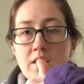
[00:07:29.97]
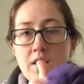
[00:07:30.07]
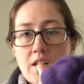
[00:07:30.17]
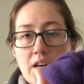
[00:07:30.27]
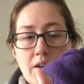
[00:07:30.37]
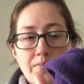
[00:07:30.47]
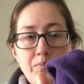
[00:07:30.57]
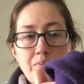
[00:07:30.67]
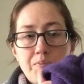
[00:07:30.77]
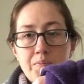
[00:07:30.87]

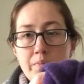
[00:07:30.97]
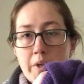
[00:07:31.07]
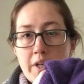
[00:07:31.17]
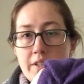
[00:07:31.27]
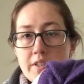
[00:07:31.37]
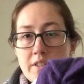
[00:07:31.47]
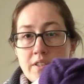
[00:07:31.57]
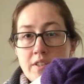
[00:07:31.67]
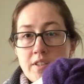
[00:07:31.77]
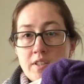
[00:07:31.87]
But
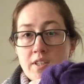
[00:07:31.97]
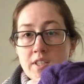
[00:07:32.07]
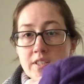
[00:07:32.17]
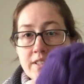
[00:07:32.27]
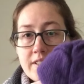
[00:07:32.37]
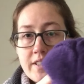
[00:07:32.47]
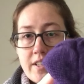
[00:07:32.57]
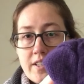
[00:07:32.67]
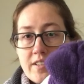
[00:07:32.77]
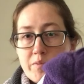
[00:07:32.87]
since
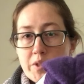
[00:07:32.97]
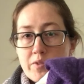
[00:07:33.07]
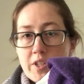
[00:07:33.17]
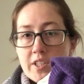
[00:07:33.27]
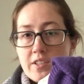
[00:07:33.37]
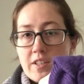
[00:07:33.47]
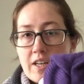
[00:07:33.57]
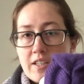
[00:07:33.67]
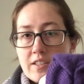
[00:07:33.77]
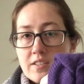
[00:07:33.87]
then I've been wearing it a
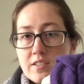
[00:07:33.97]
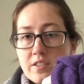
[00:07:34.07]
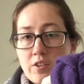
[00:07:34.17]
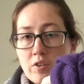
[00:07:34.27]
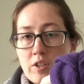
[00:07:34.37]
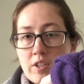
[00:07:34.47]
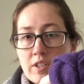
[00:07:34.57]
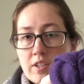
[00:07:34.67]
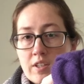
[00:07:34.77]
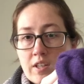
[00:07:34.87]
lot. So
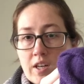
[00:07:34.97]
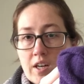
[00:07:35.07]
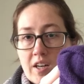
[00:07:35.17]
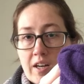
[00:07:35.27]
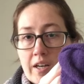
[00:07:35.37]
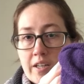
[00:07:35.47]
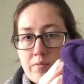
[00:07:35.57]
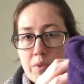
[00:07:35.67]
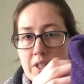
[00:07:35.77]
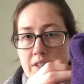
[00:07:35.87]
I had
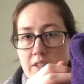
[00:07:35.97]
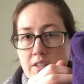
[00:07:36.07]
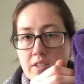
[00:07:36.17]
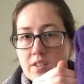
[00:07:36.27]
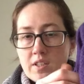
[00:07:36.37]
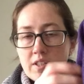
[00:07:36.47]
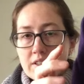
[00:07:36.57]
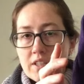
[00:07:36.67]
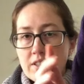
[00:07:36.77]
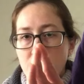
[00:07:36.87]
made
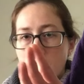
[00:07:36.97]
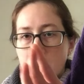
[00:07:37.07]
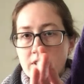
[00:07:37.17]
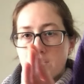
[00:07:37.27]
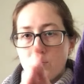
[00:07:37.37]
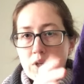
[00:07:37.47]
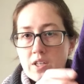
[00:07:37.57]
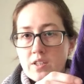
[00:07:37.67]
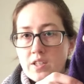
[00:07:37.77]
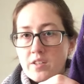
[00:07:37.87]
kind of one of these
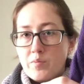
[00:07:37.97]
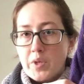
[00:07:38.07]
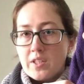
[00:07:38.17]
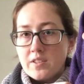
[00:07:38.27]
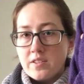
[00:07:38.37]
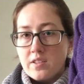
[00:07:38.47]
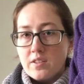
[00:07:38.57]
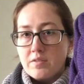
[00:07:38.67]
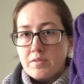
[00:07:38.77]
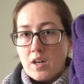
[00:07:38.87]
wider headbands in the
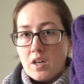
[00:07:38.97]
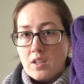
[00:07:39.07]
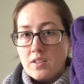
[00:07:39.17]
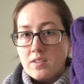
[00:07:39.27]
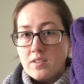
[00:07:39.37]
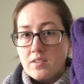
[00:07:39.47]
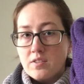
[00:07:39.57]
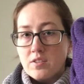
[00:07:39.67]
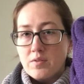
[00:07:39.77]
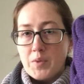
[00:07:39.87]
fall,
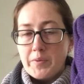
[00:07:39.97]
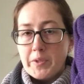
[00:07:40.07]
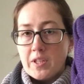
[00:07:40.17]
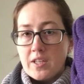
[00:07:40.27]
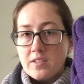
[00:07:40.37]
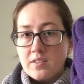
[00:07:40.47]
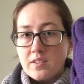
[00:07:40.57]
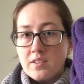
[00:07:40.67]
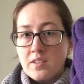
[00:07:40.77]
or maybe last